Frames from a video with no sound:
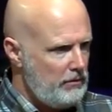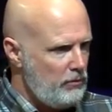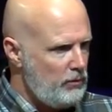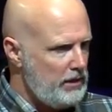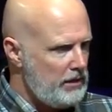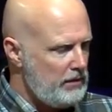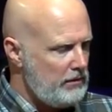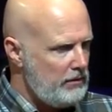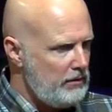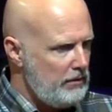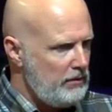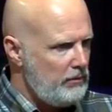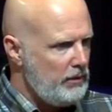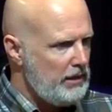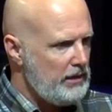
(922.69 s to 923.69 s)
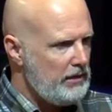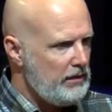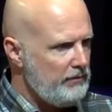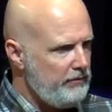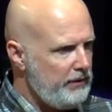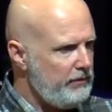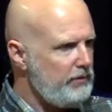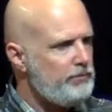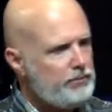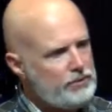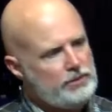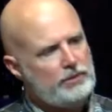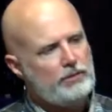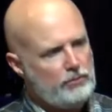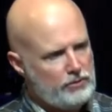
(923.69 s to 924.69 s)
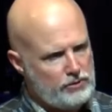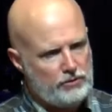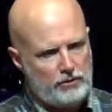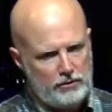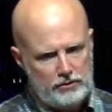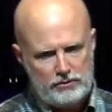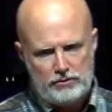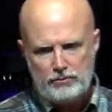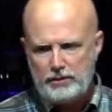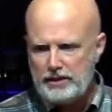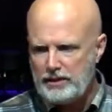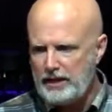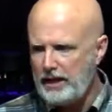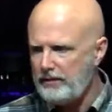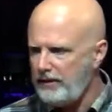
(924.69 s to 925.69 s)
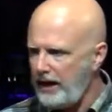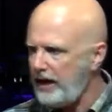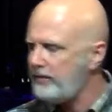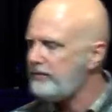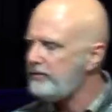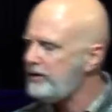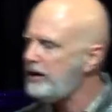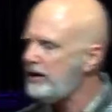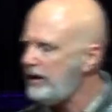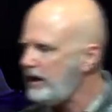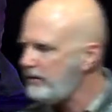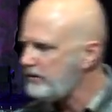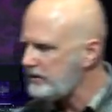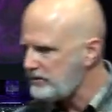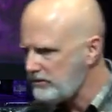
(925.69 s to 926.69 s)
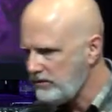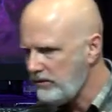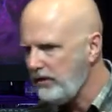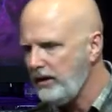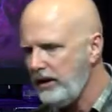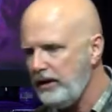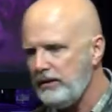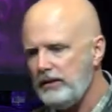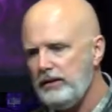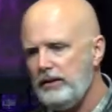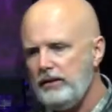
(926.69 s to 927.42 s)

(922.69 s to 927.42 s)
We can, we can get 50% results, or we can have half of our life that's great,